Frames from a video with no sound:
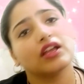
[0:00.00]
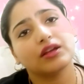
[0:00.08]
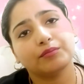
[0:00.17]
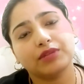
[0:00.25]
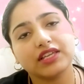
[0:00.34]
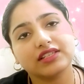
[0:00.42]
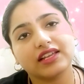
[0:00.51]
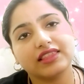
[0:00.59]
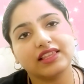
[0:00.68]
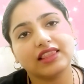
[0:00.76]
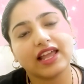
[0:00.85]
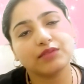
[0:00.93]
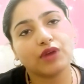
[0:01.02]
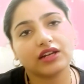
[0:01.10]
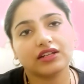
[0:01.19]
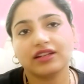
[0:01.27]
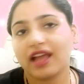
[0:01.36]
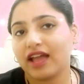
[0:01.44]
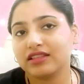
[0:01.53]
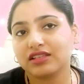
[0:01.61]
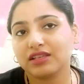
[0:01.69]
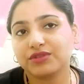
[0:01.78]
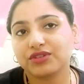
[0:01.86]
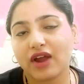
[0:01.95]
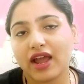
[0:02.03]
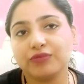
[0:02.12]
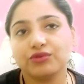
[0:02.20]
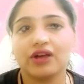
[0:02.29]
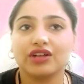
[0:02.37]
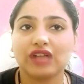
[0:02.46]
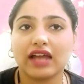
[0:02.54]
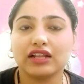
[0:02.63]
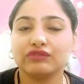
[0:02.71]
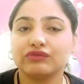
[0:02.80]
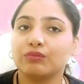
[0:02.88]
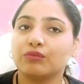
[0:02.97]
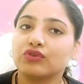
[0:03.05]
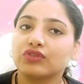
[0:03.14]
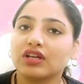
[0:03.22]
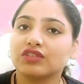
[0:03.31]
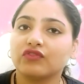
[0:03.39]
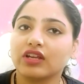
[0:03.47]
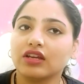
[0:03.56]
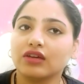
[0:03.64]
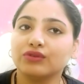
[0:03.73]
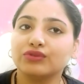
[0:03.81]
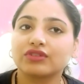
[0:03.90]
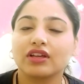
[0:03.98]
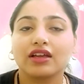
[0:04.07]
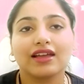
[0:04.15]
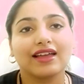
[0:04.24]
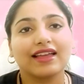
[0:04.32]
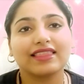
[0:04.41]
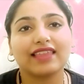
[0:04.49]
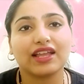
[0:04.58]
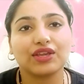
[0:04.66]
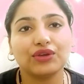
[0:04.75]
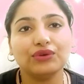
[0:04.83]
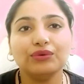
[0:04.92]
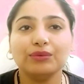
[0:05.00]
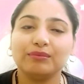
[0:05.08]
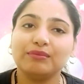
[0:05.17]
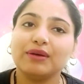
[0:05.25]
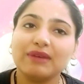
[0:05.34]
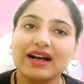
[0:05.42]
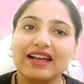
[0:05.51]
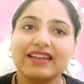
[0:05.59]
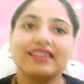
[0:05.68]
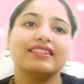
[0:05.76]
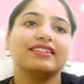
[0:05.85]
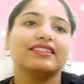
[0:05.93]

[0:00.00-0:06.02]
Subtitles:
please hit the like button and subscribe to our channel for more such videos. Thank you. Bye bye.